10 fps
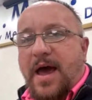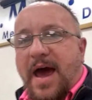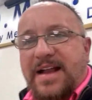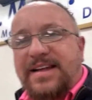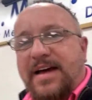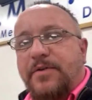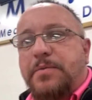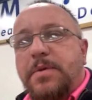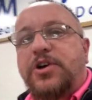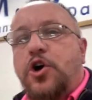and give
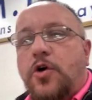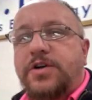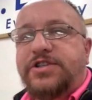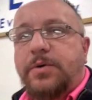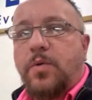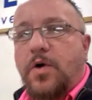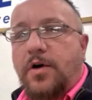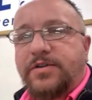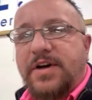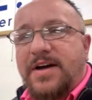them encouraging
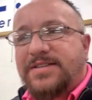words.